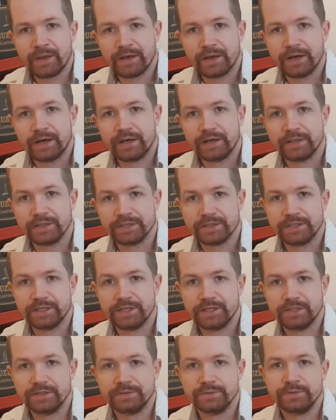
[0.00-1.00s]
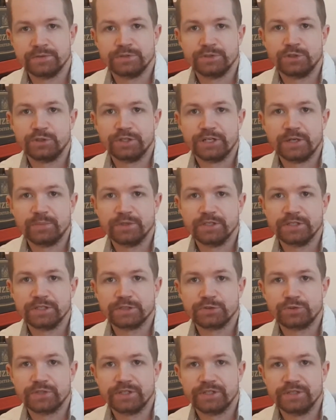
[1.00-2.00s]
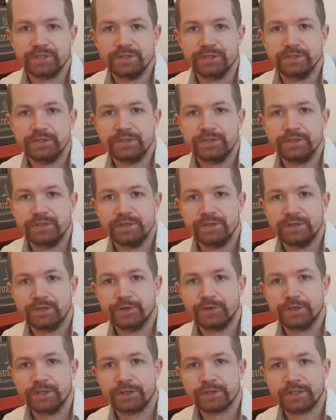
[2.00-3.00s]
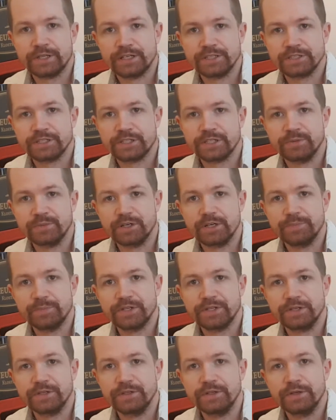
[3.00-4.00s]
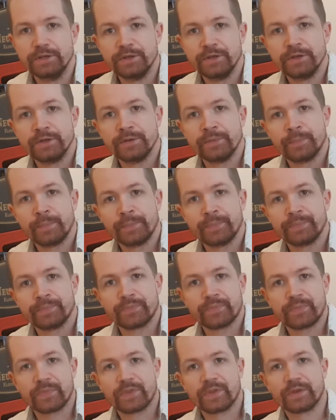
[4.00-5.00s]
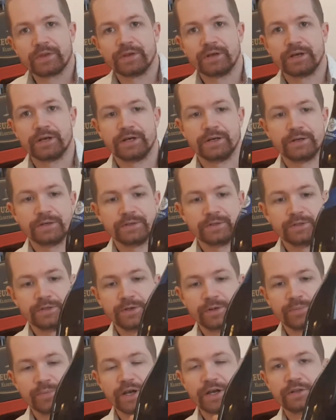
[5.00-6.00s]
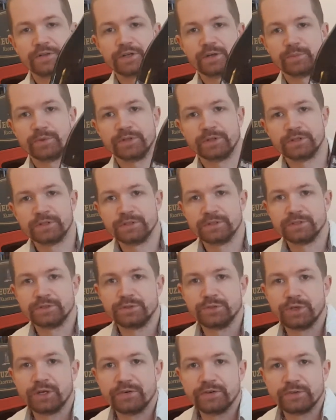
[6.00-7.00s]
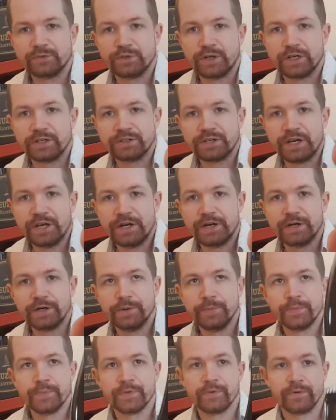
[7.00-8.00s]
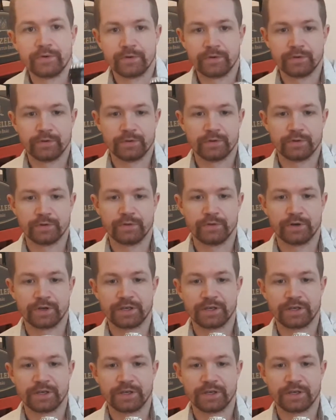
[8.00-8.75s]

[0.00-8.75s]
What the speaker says: and the label is a real classic in my opinion. Back label, you have it right here. The